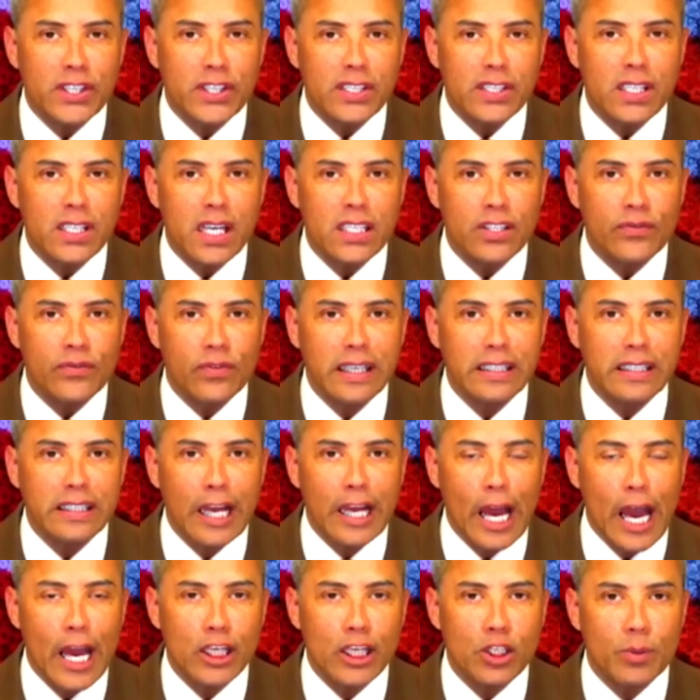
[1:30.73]
Successful
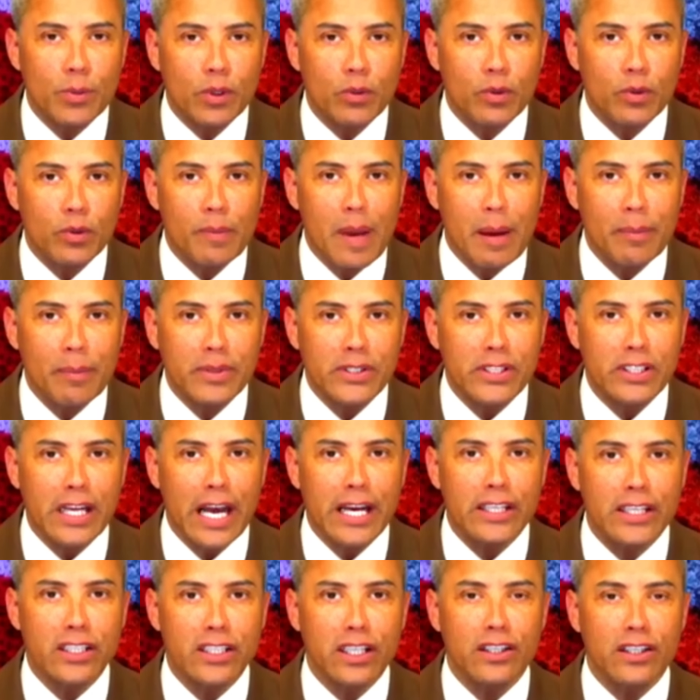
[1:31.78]
engagement with member
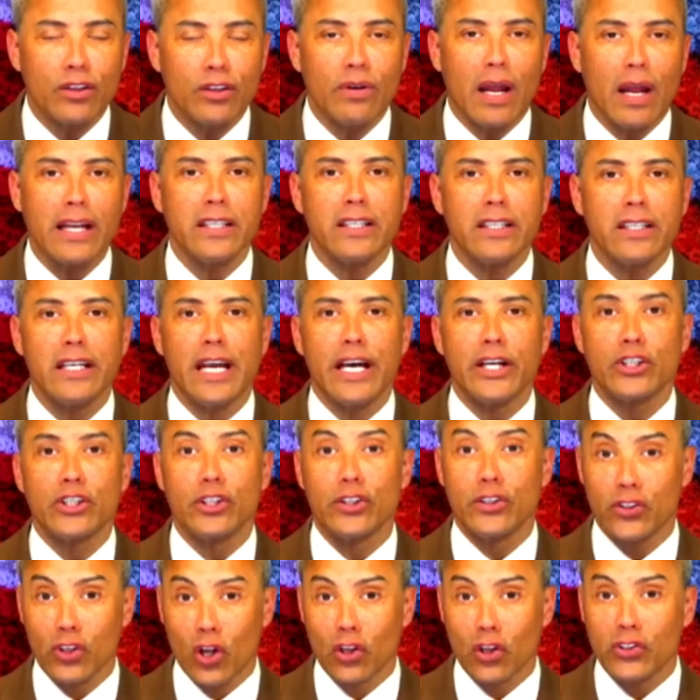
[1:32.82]
states at the United
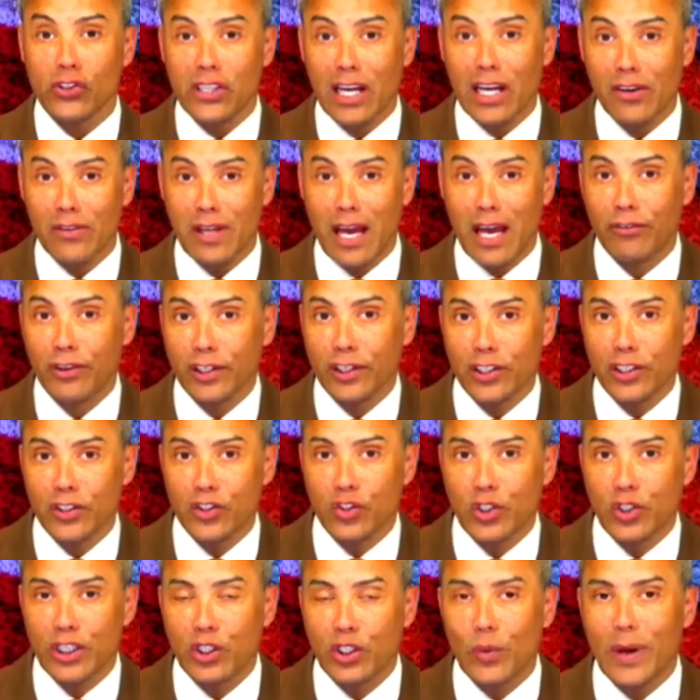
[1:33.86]
Nations on South Africa's
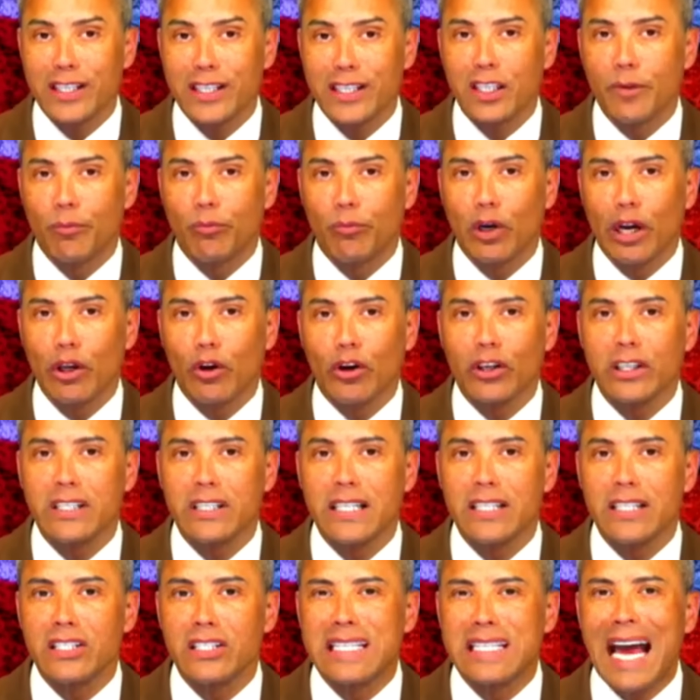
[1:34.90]
G20
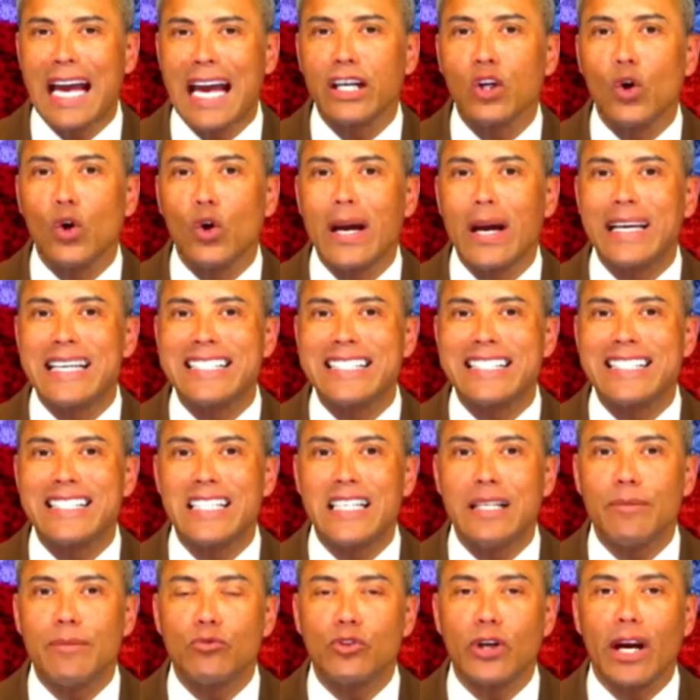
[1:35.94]
priorities, Dango and his
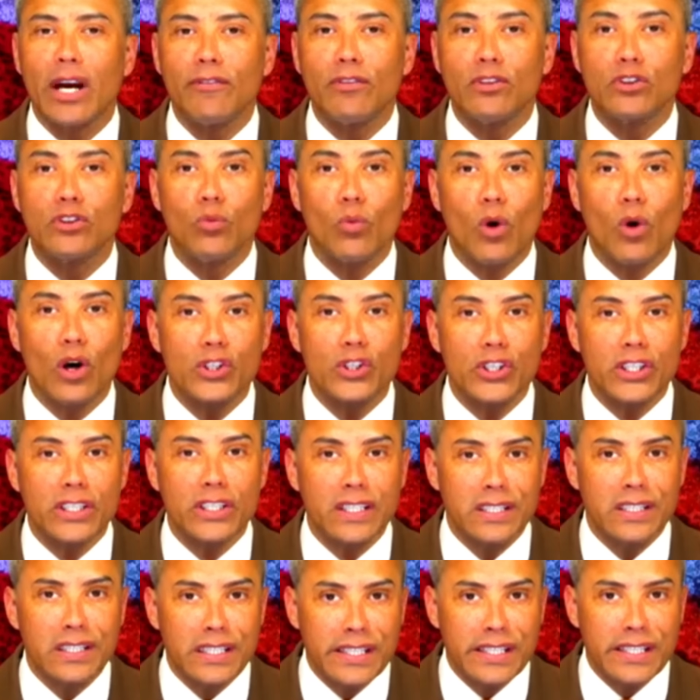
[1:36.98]
team travelled to
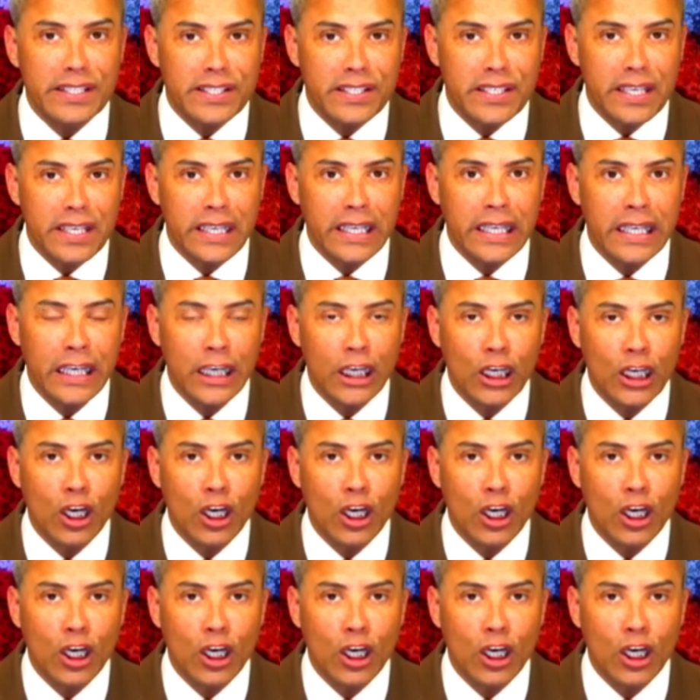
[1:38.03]
Washington, D.C.